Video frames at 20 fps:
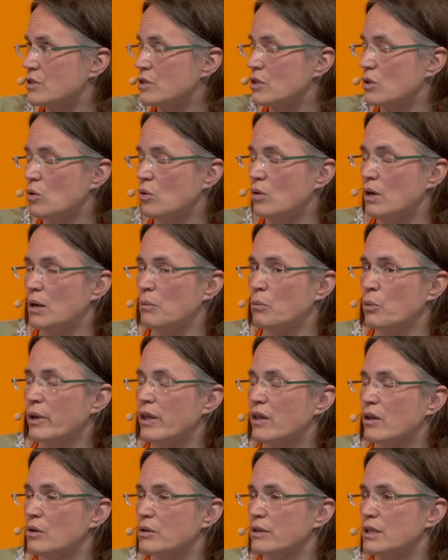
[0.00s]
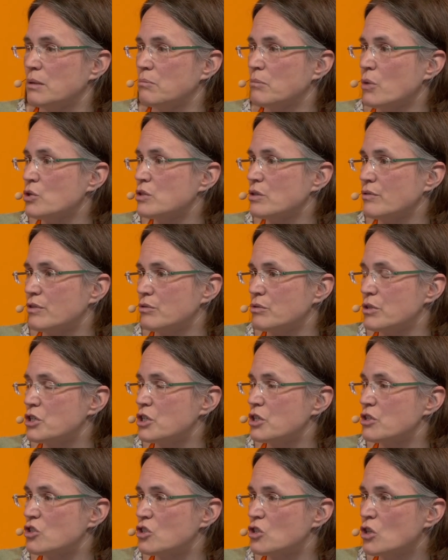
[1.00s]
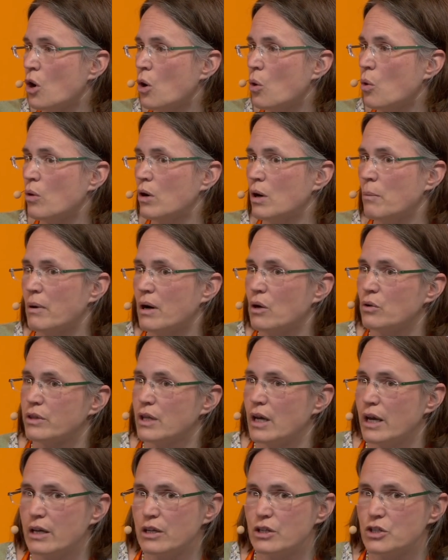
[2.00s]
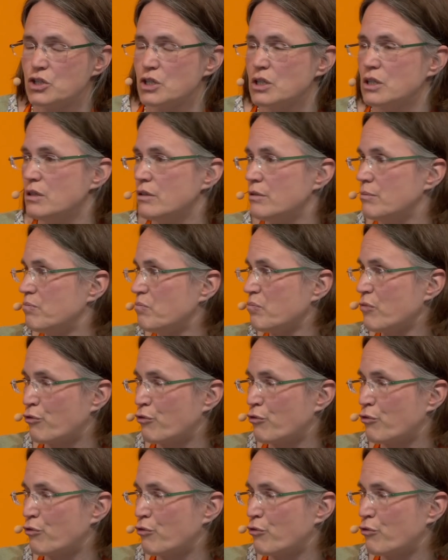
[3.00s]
So we thought that most of the regions know about their energy